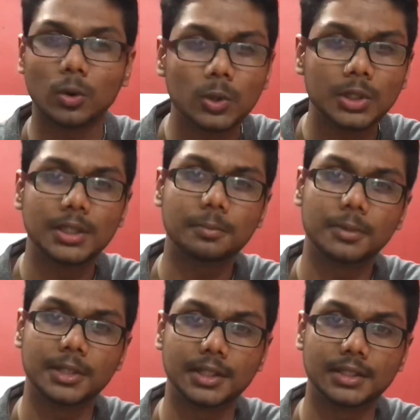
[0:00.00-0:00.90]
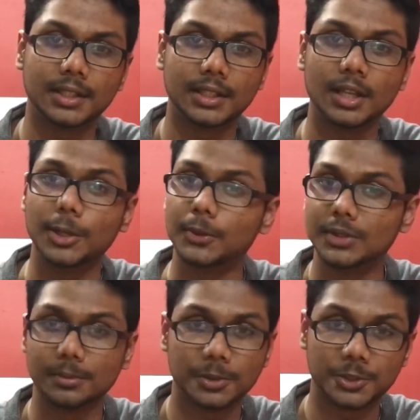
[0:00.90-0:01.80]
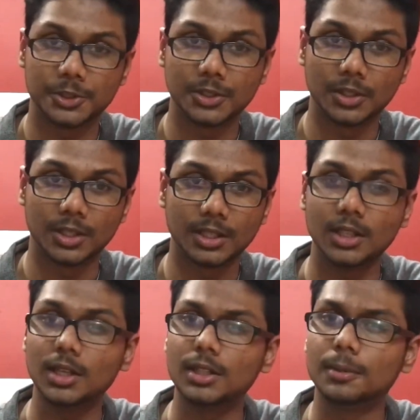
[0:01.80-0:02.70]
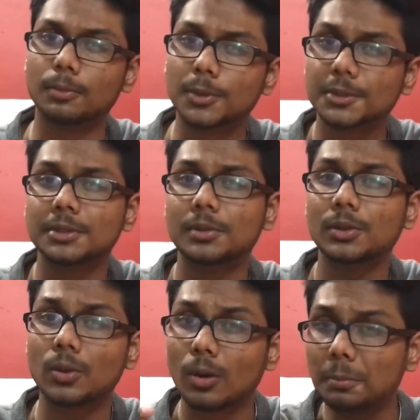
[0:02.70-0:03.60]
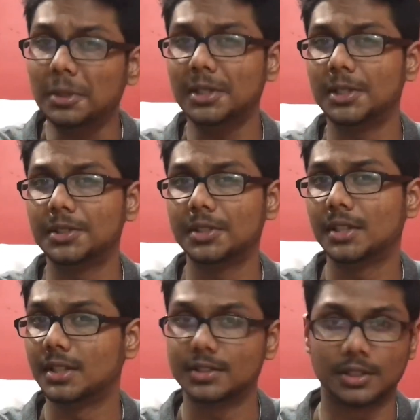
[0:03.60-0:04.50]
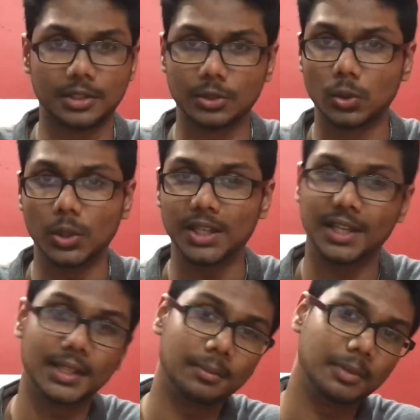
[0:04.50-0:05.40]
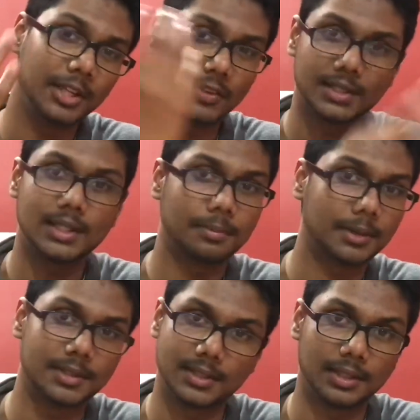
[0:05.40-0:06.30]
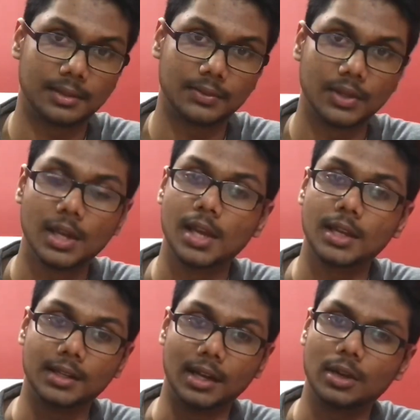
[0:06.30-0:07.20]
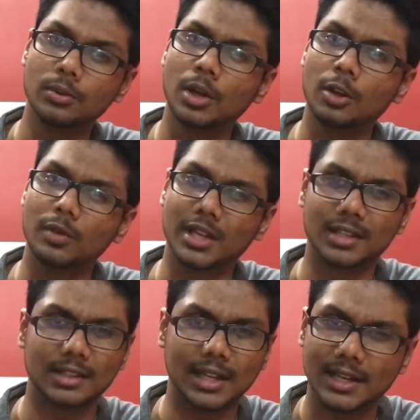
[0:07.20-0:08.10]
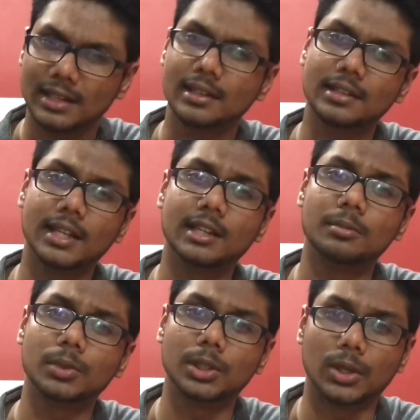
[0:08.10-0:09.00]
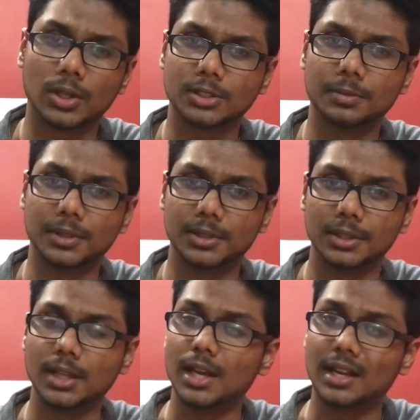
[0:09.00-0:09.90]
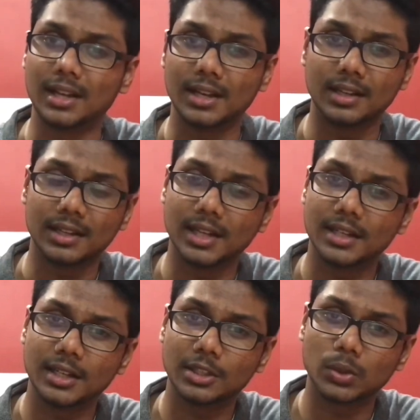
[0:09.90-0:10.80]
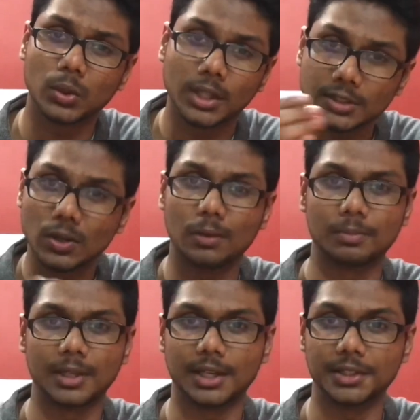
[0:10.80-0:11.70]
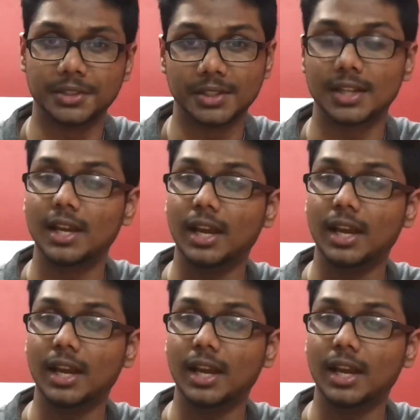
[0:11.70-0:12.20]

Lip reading: already predicted using machine learning the possible complication he is undergoing in the previous step itself. Now we can directly take him to the hospital relating to his complication.